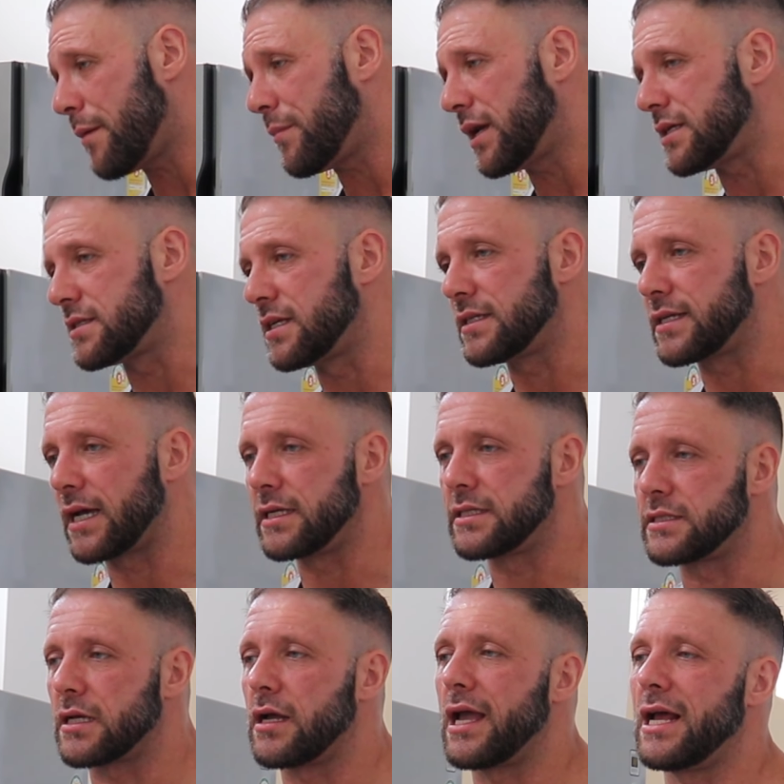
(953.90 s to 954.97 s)
that makes it
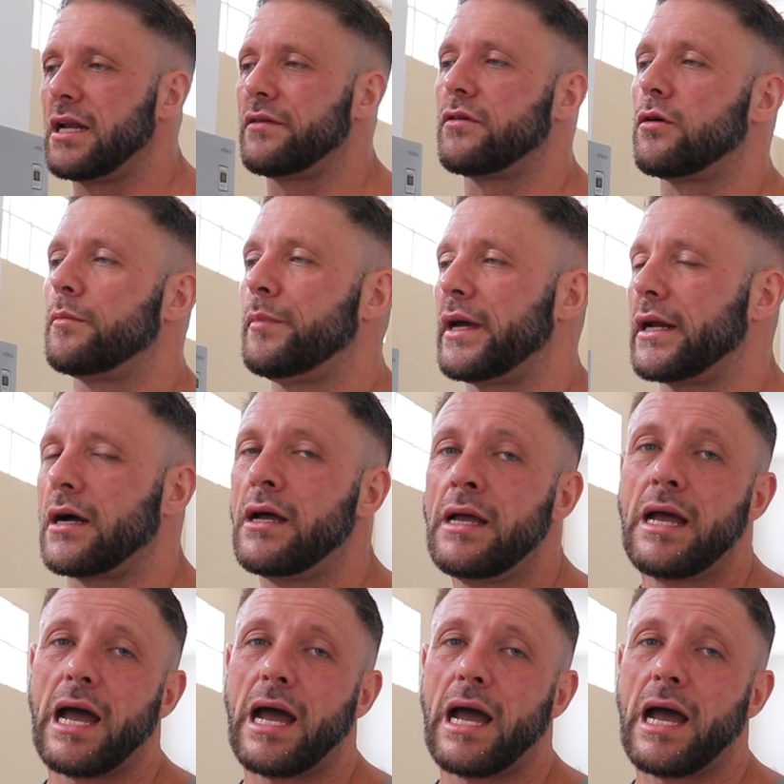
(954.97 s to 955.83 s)
taste a hell of a lot better.